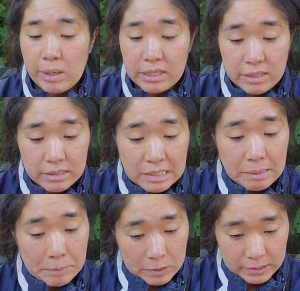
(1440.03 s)
by a
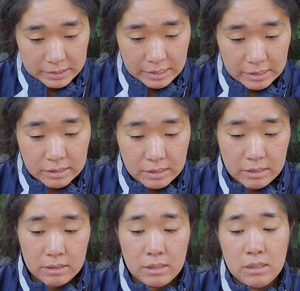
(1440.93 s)
landscape architect,
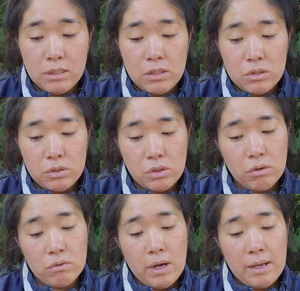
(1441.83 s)

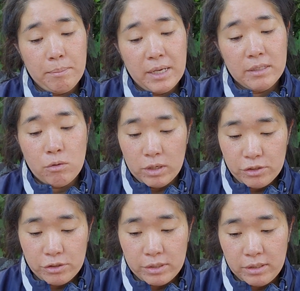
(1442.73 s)
so I might
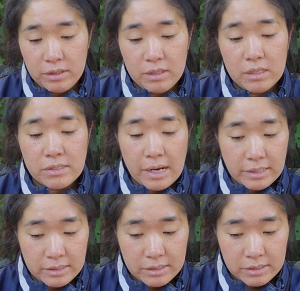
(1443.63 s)
question the
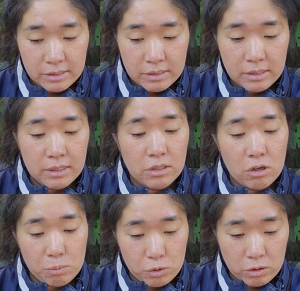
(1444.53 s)
science and the
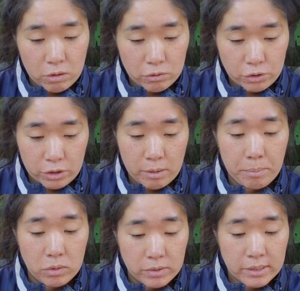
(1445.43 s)
arboriculture
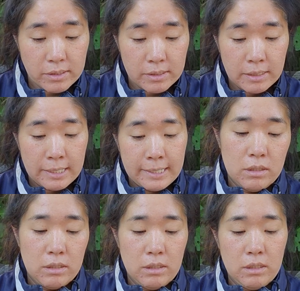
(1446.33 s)
components.
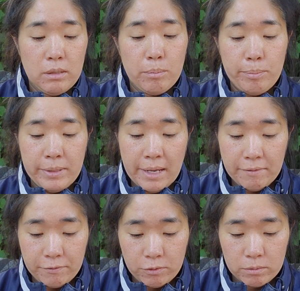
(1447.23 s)
The
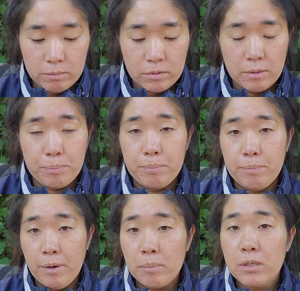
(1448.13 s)

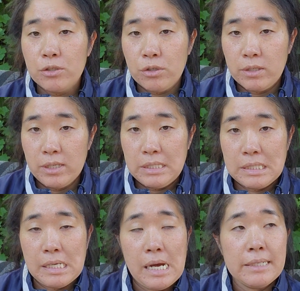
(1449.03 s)
publisher is
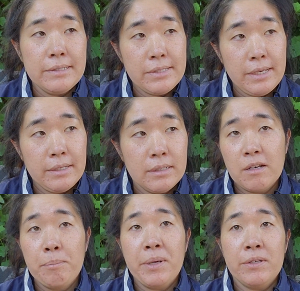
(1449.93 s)
the ISA,
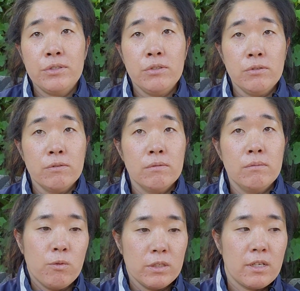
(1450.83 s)
compared to
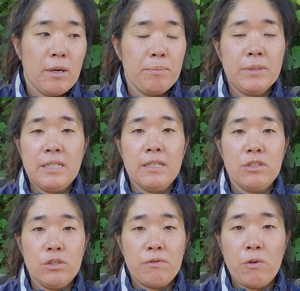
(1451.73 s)
one company that
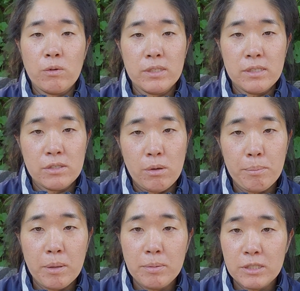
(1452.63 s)
just focuses on
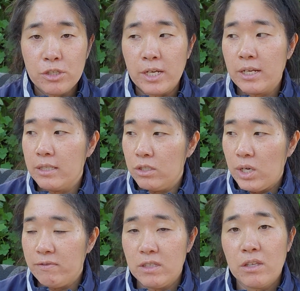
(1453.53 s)
publishing, and then you
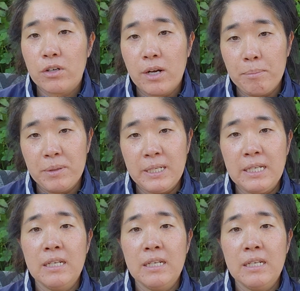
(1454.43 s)
have another company,